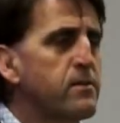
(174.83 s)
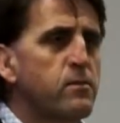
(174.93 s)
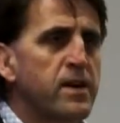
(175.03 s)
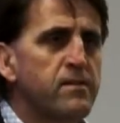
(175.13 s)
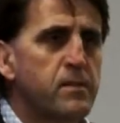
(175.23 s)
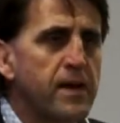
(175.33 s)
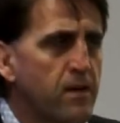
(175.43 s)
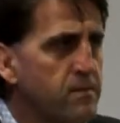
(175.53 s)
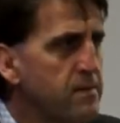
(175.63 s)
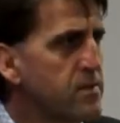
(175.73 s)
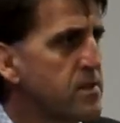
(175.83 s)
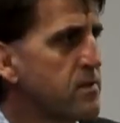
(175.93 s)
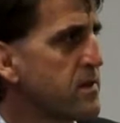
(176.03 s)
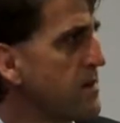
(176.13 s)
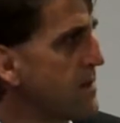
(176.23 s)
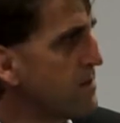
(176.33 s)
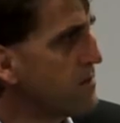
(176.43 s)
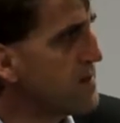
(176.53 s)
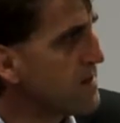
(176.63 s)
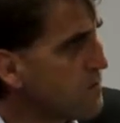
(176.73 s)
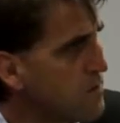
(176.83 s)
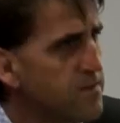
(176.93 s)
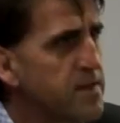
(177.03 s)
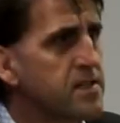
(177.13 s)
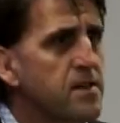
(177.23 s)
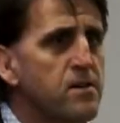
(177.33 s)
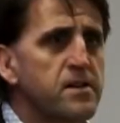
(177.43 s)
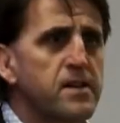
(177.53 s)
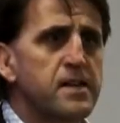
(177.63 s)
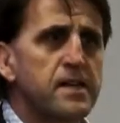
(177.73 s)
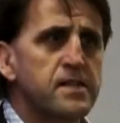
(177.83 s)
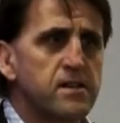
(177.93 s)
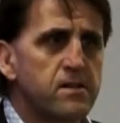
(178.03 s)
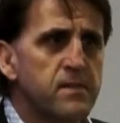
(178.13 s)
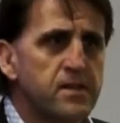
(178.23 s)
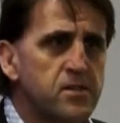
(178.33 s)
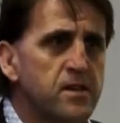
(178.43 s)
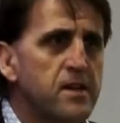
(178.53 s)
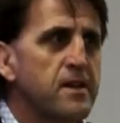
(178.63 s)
and one of the panel members looked like they were about 12 years old and had done so much,